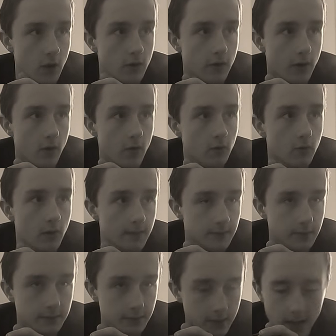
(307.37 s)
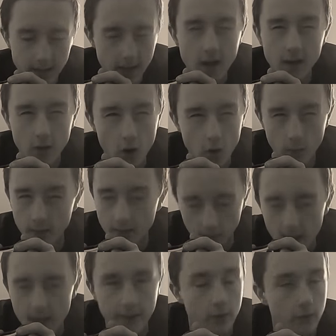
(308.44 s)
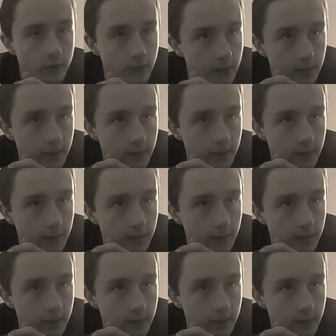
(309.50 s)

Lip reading: go to Not Oakwood, Glen Oak.